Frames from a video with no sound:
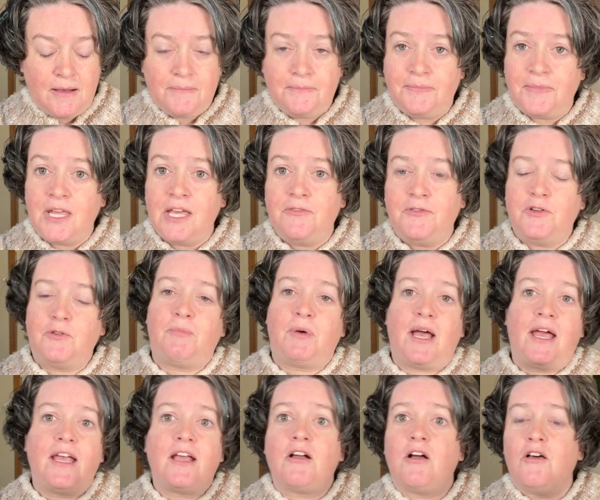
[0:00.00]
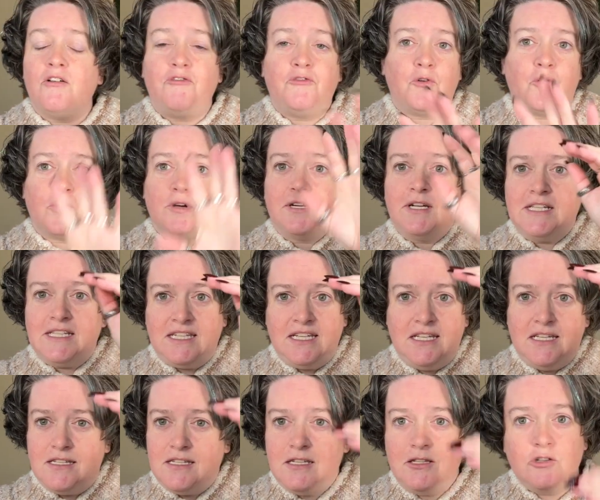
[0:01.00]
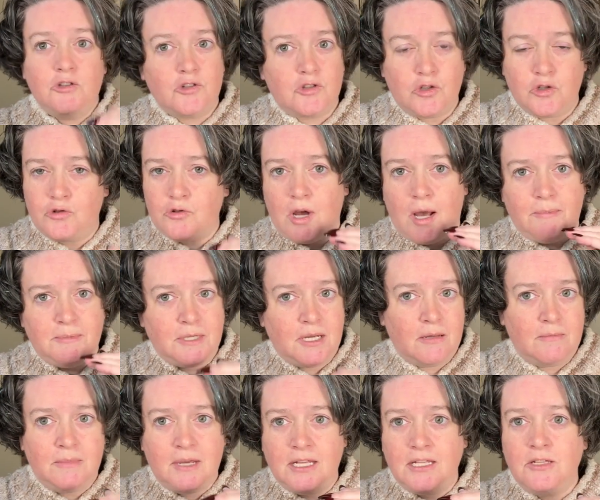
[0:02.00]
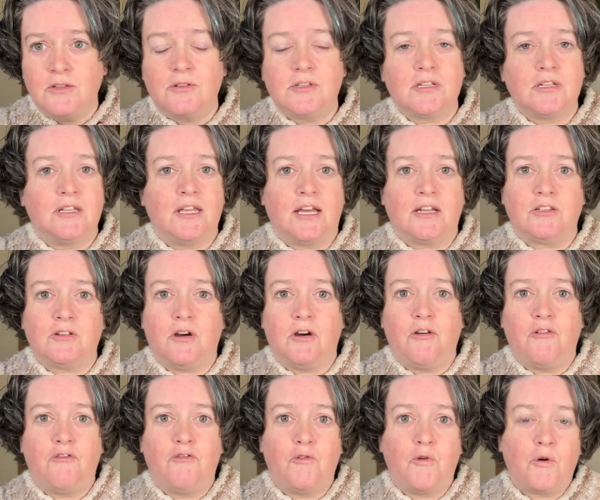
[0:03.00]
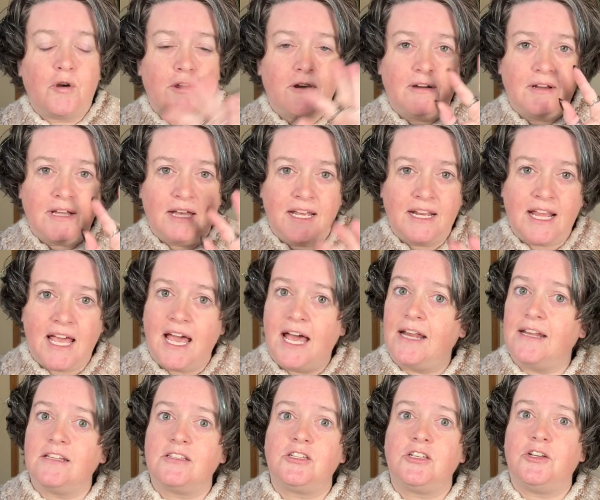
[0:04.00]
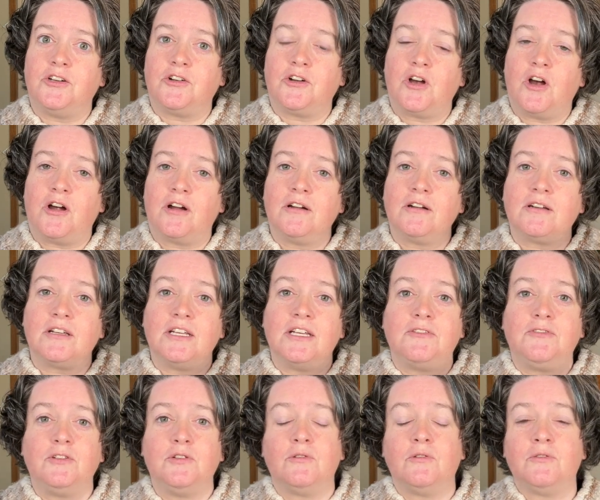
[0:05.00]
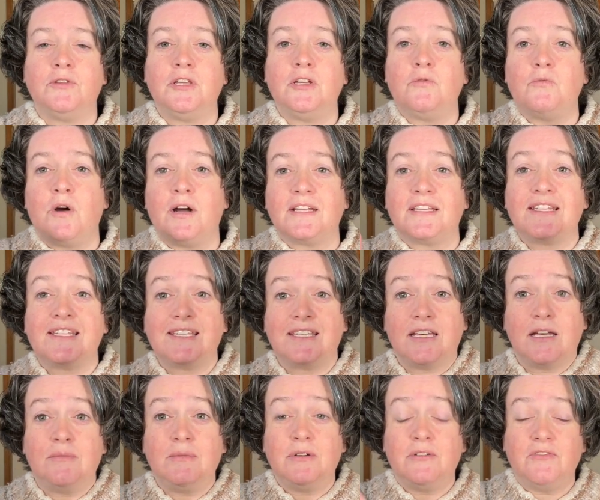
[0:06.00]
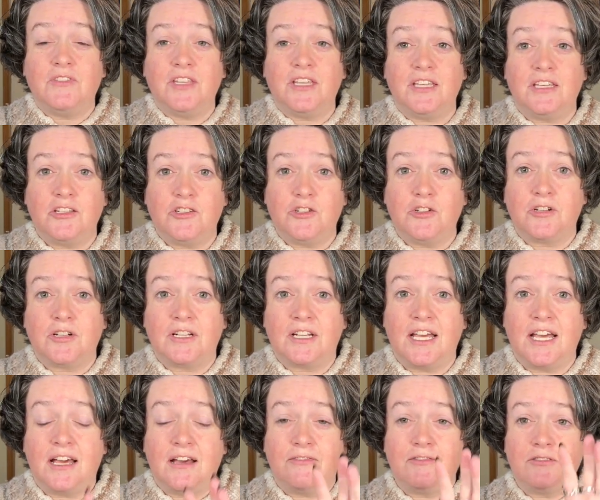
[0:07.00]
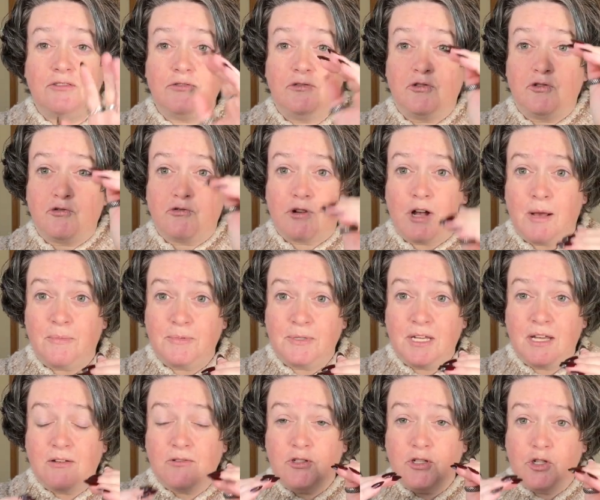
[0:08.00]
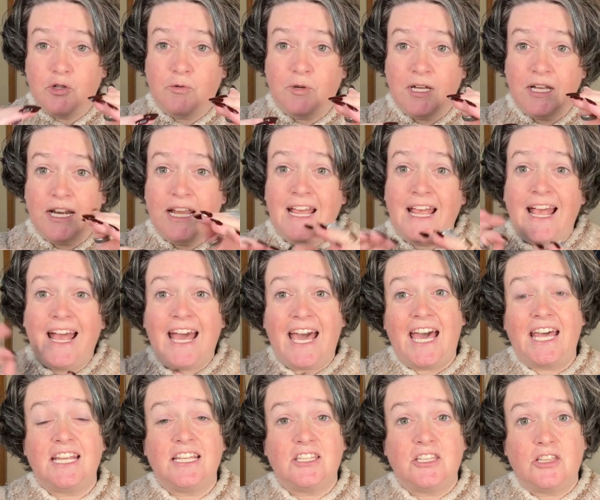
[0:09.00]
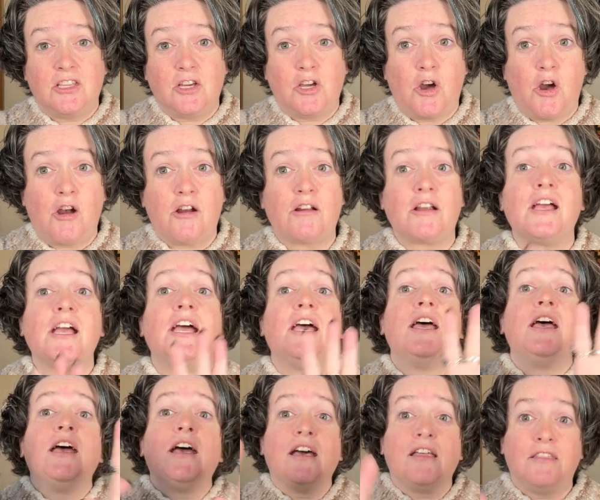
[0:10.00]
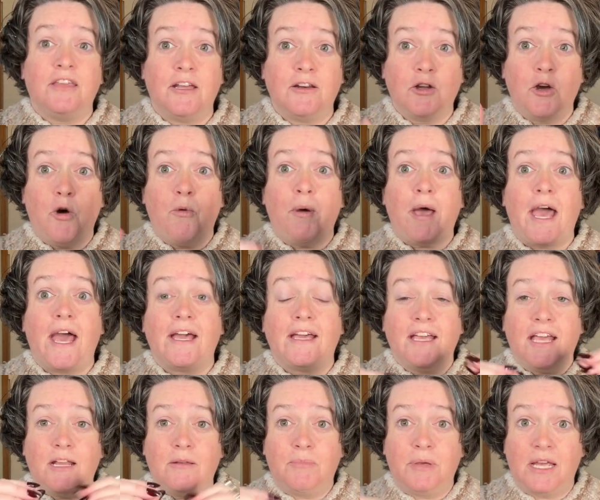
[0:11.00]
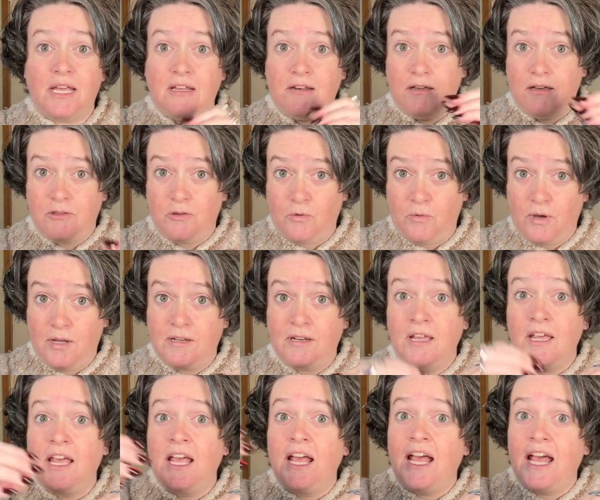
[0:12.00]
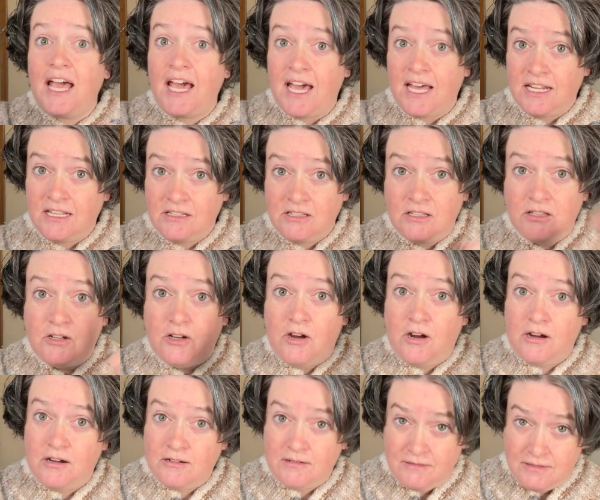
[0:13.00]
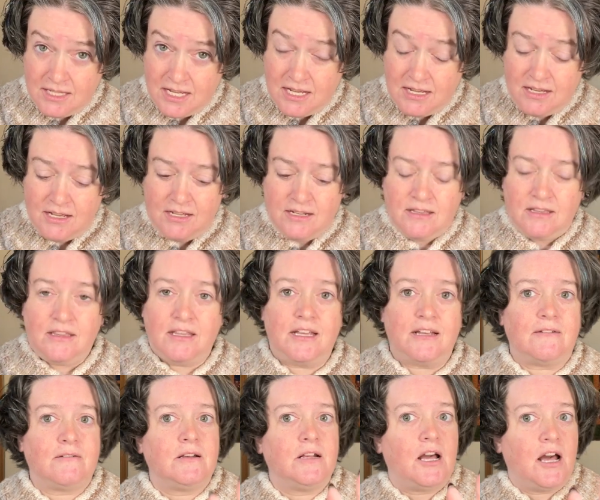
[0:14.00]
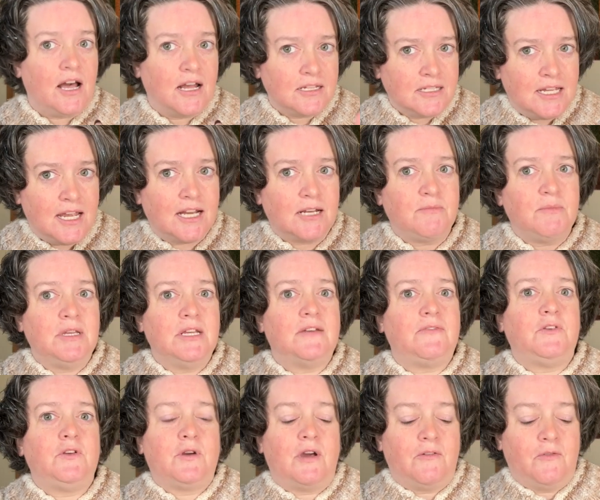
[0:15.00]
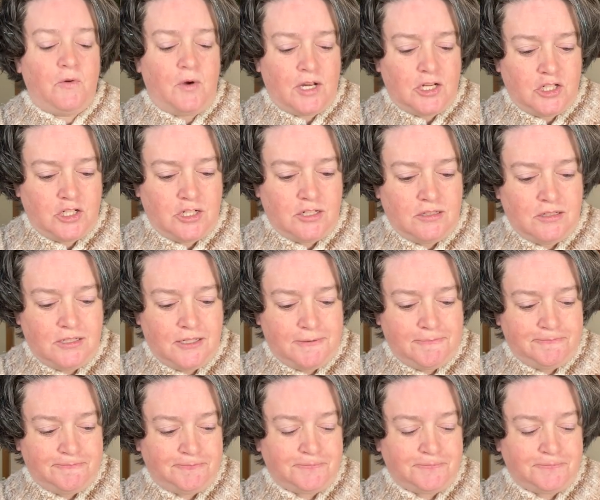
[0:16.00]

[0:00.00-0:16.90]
If you're buying all 4, it's easy. Use the drop-down menu, select all 4, and add it to your cart. If you only want some of these, you're going to have to drop down to it, add it to the cart, and then go back and pick another one, add it to the cart, that kind of thing. Contact me if you have questions.